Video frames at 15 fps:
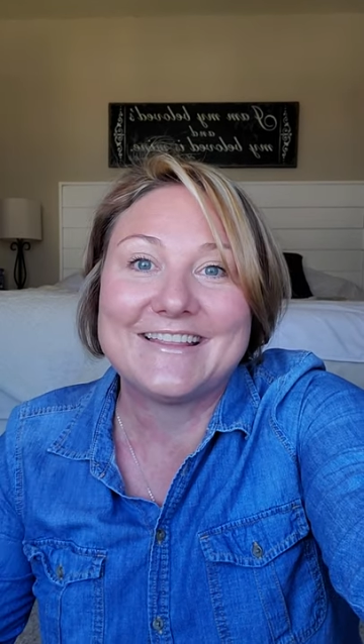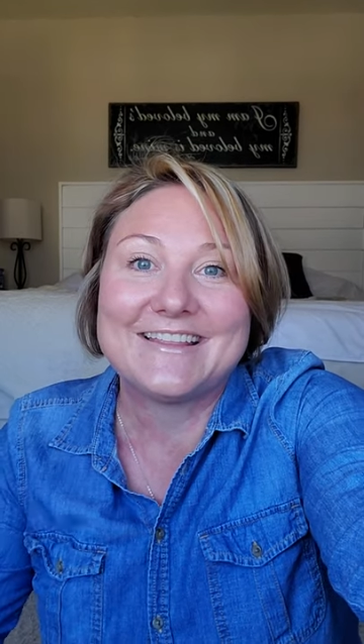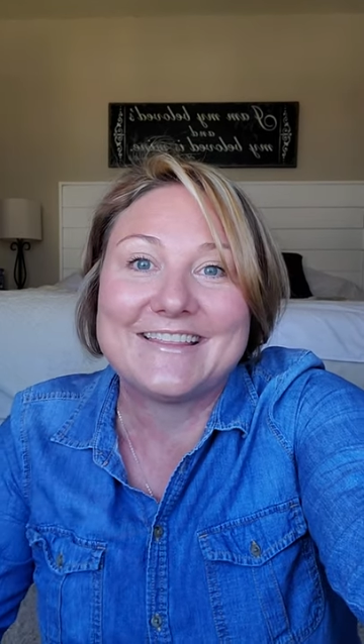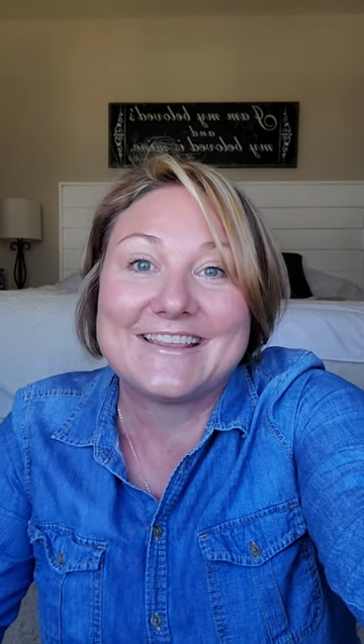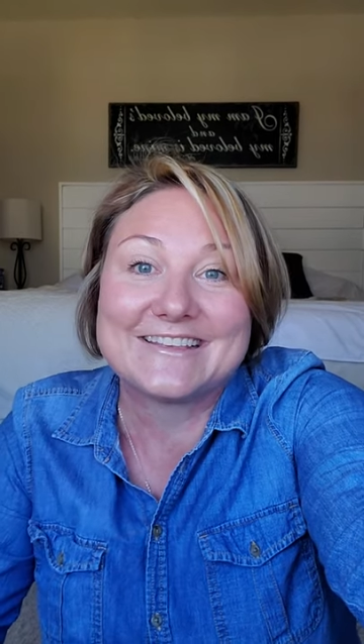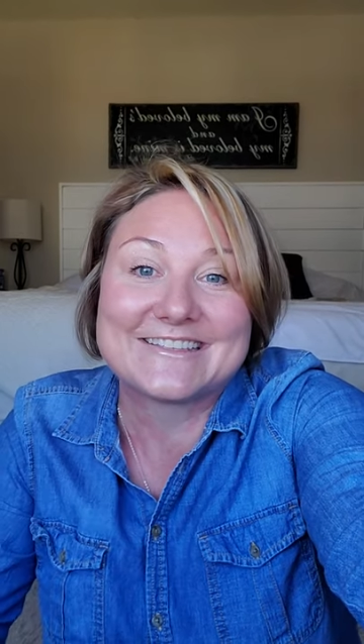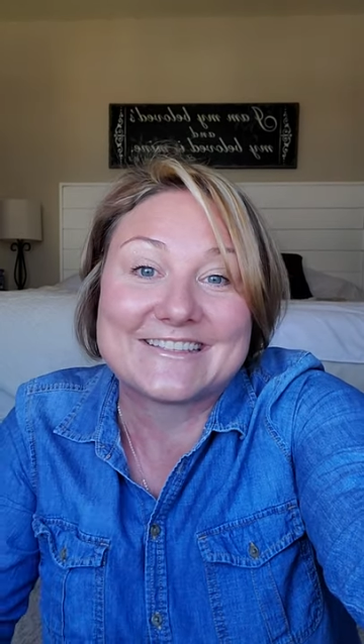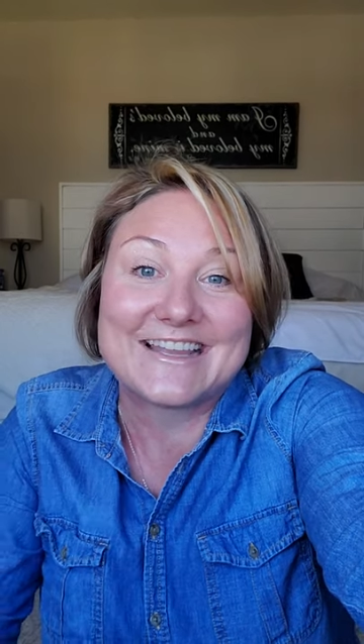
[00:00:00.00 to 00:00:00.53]

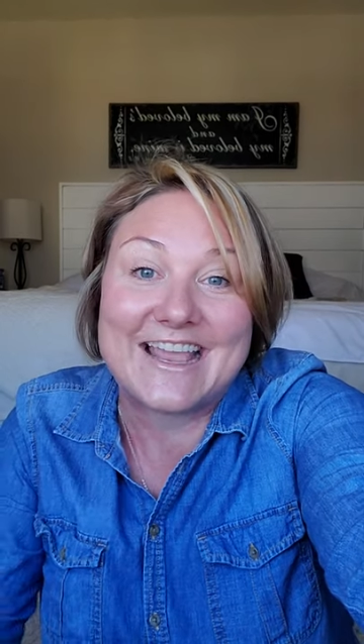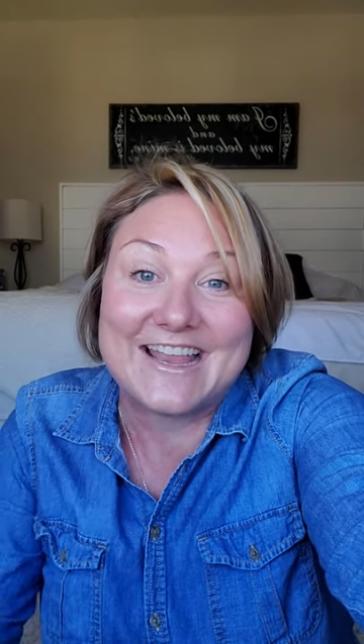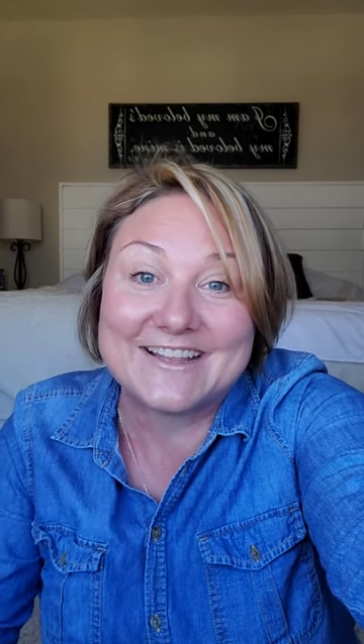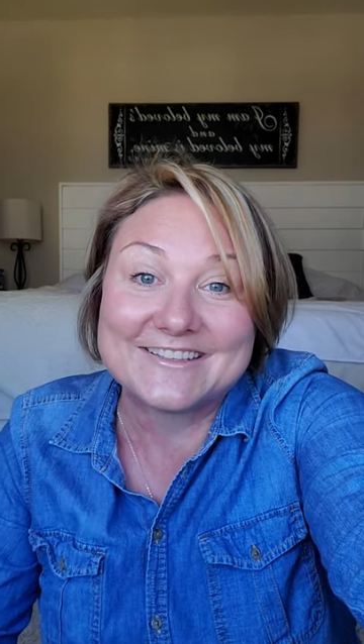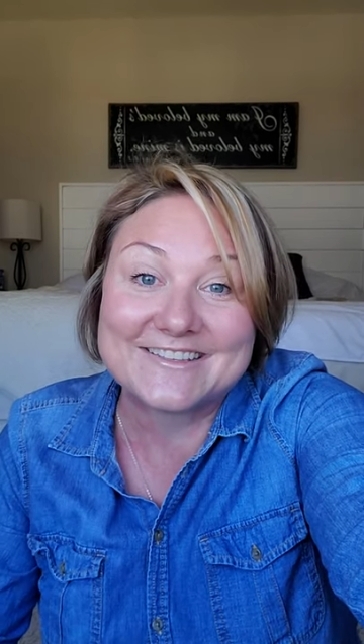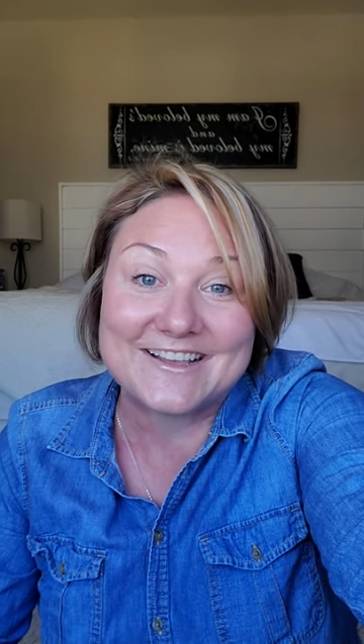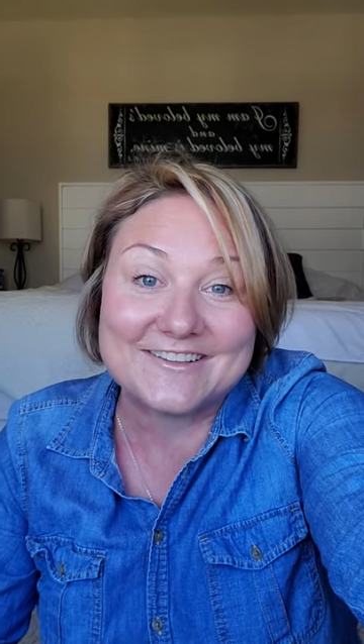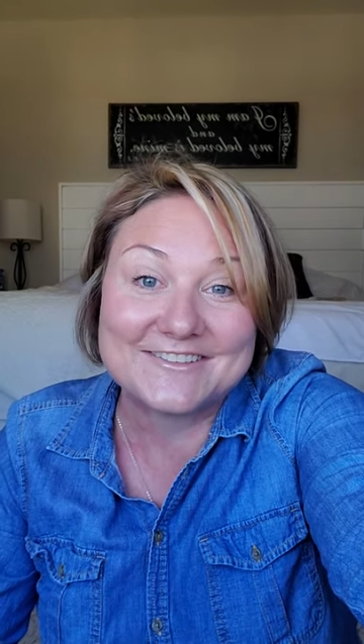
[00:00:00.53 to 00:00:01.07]
this
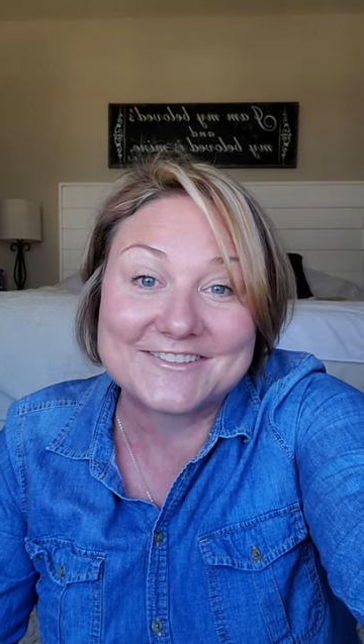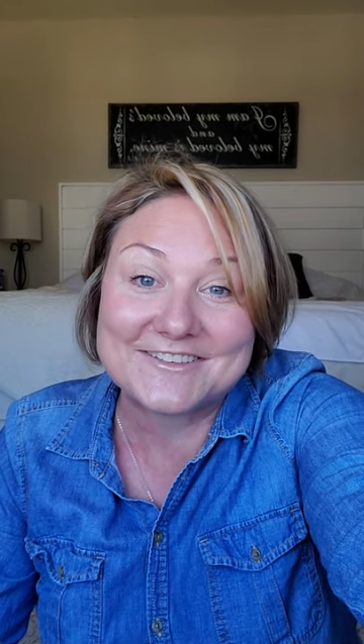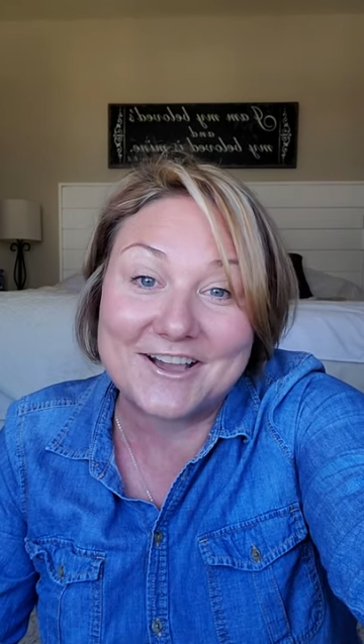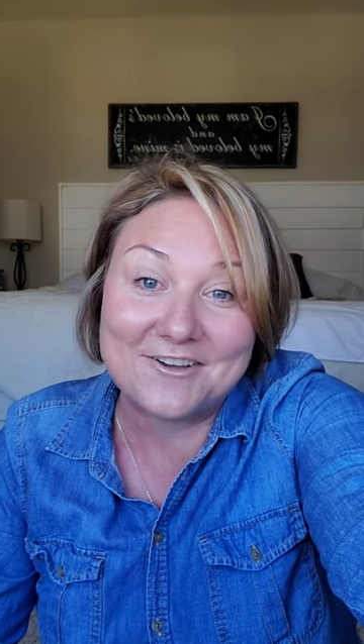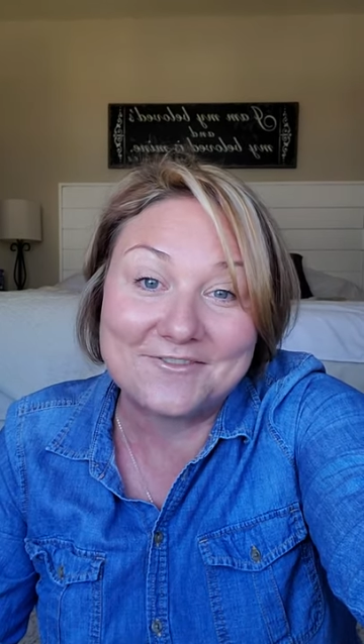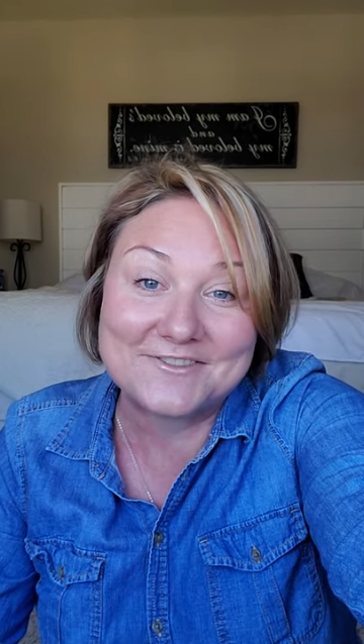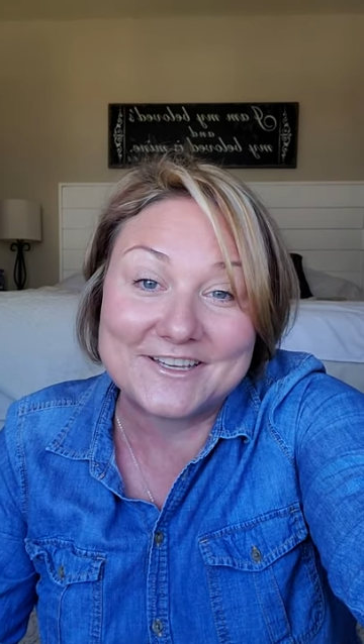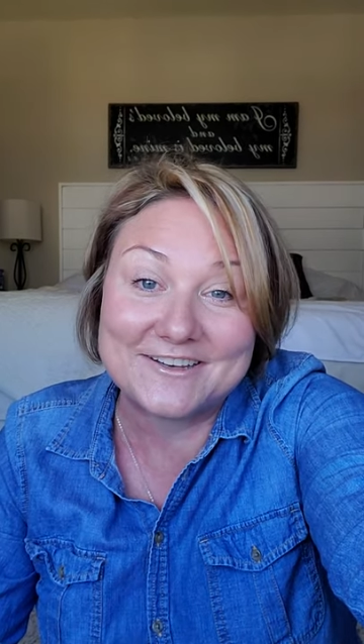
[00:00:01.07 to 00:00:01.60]
lands on
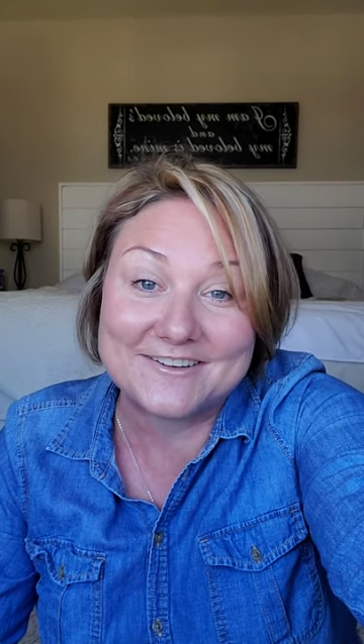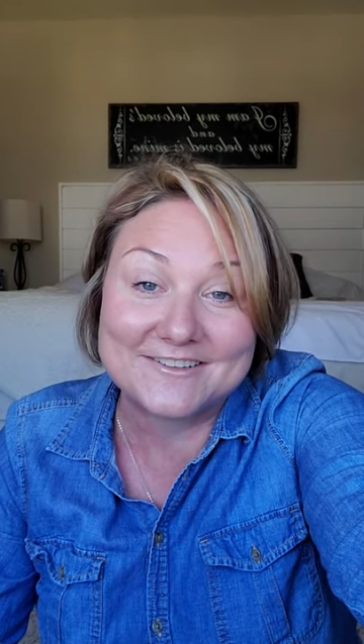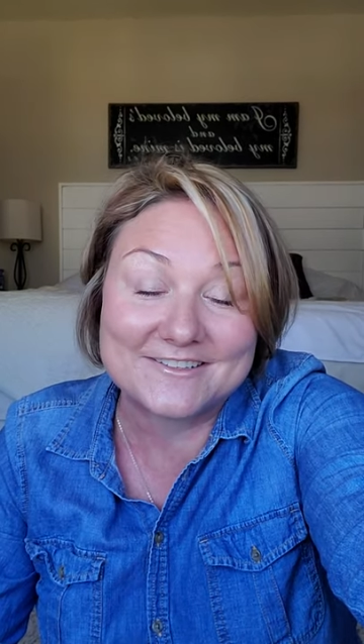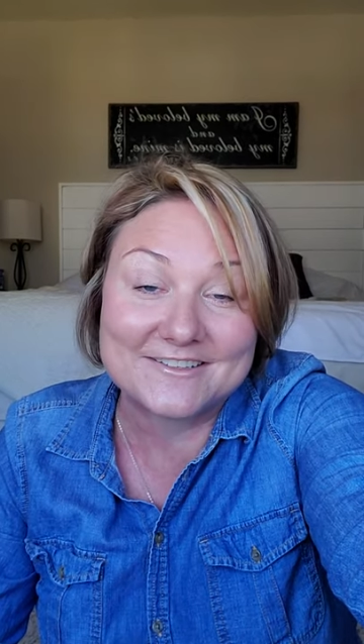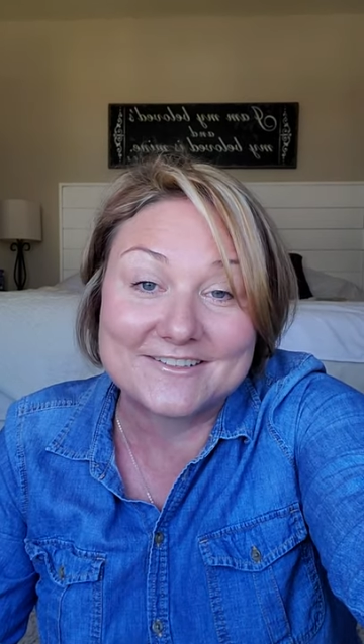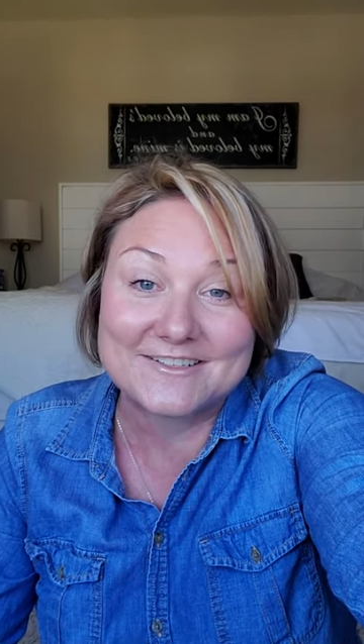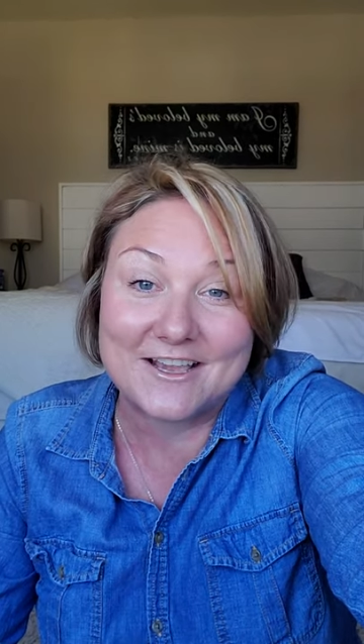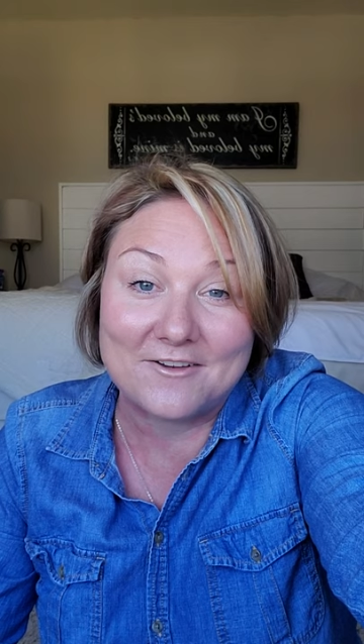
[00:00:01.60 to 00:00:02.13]
soft ears
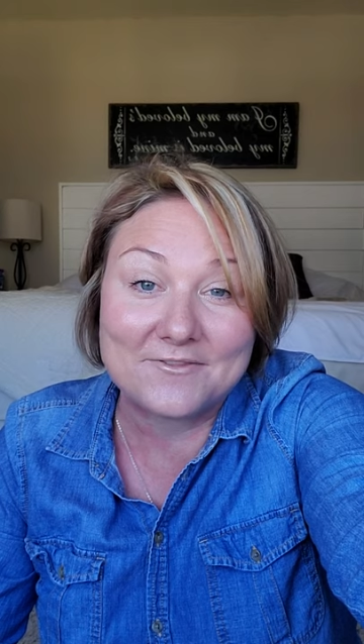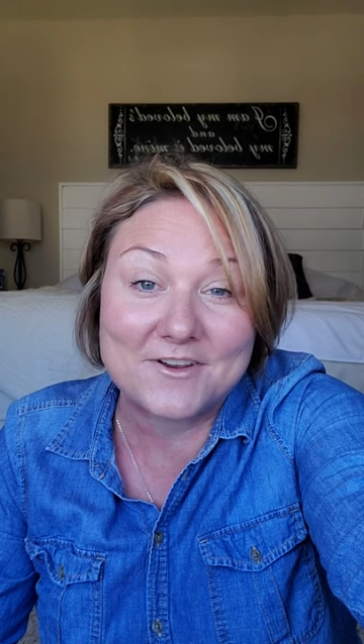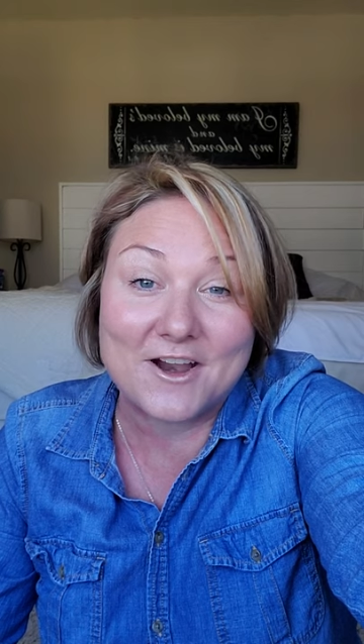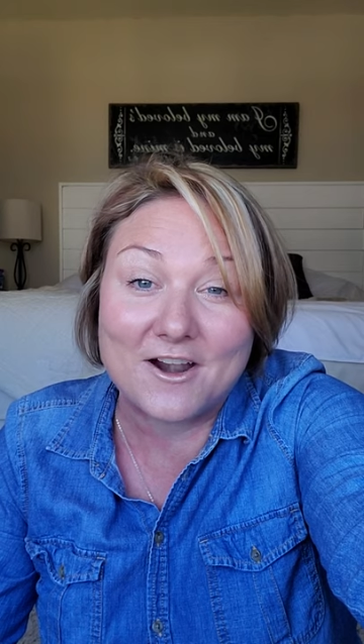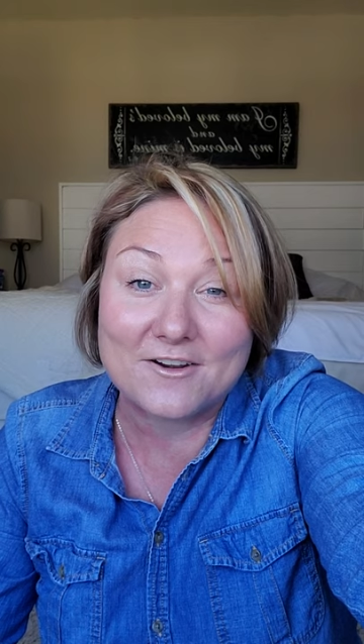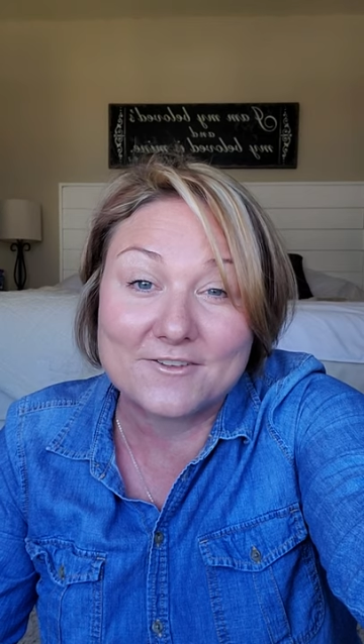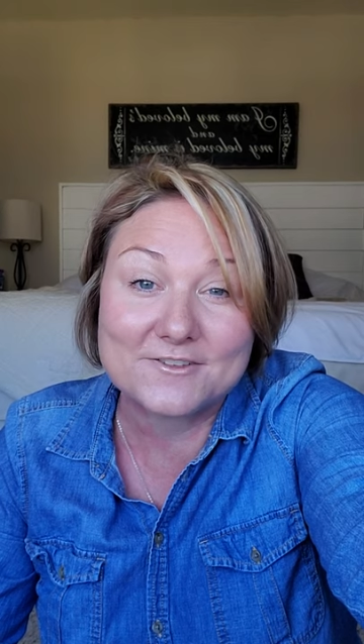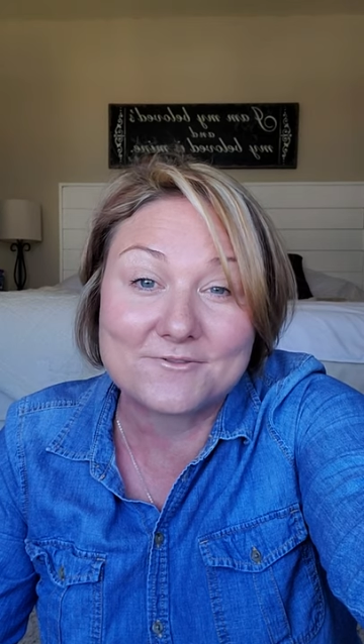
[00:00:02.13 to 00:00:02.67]
and soft
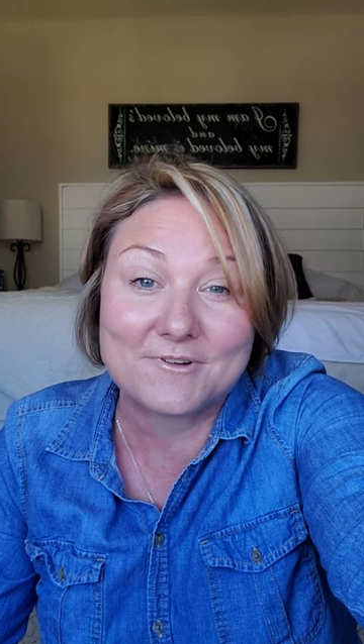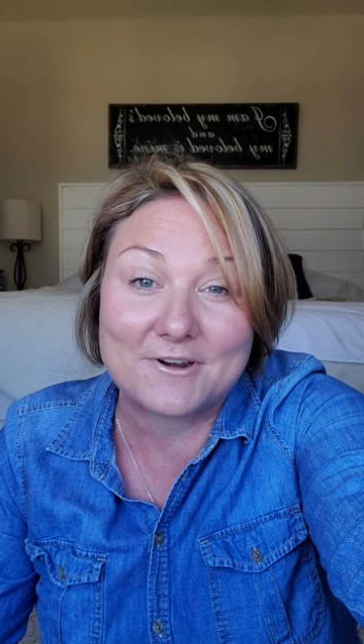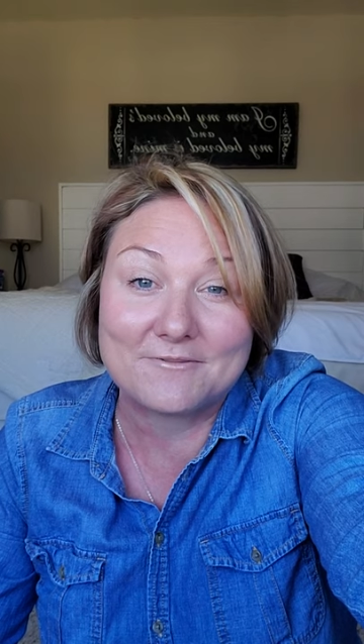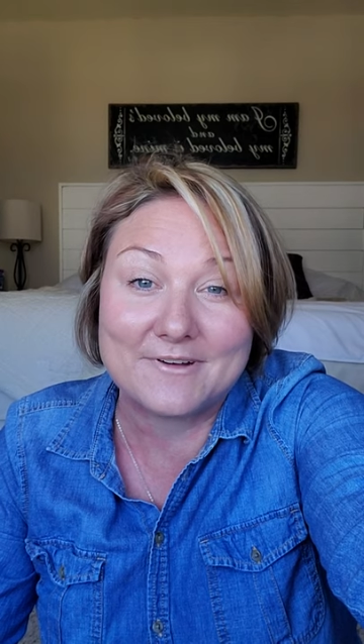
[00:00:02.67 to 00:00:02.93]
hearts who are